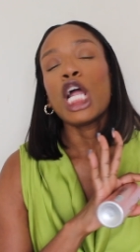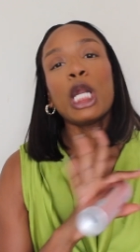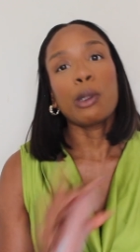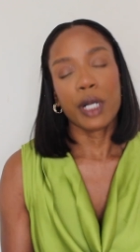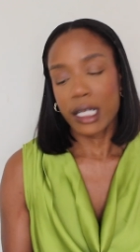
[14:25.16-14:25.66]

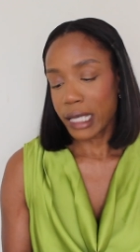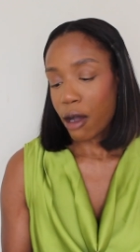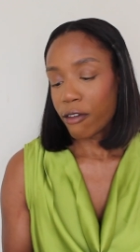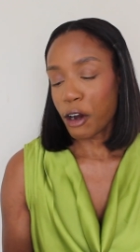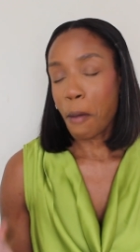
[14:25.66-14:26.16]
numerous.
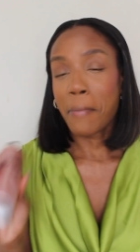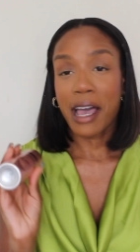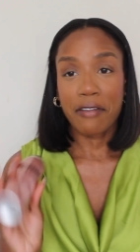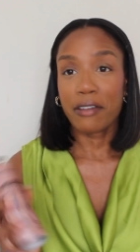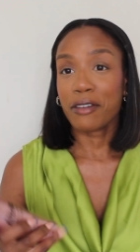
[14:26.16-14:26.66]
However,
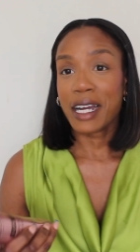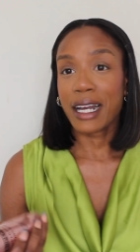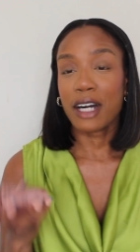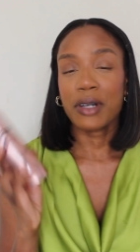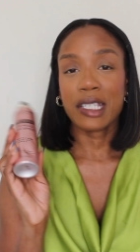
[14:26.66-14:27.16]
my favorite right
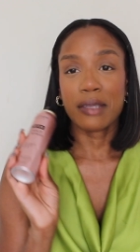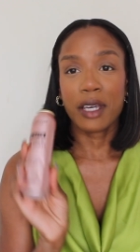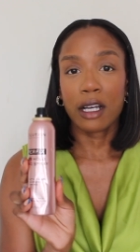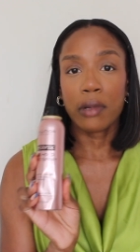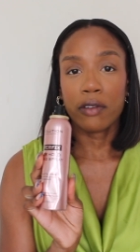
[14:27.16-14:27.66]
now is the
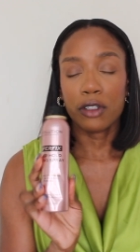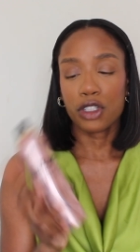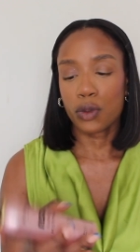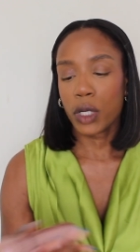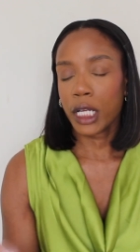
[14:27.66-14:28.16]
Makeup
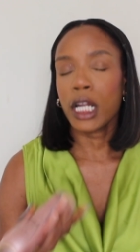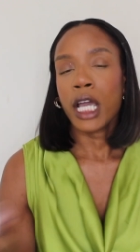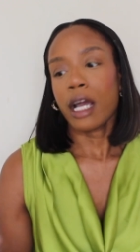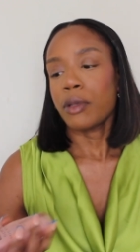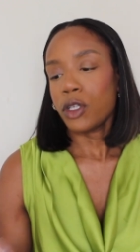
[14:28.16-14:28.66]
Revolution one,
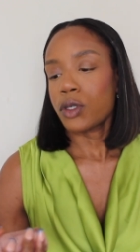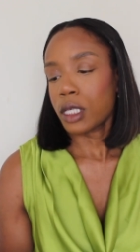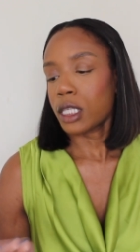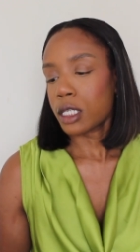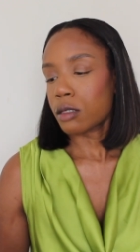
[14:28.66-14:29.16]
and I've been
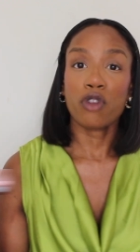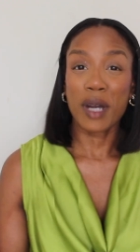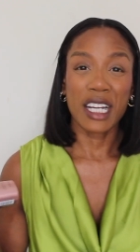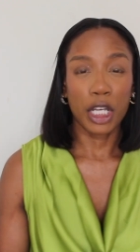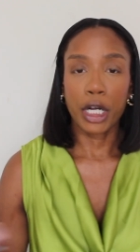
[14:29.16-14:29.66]
using this for
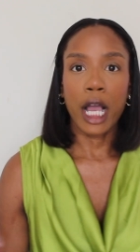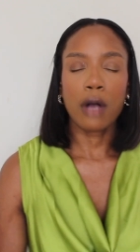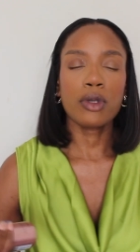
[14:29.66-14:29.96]
about a year now.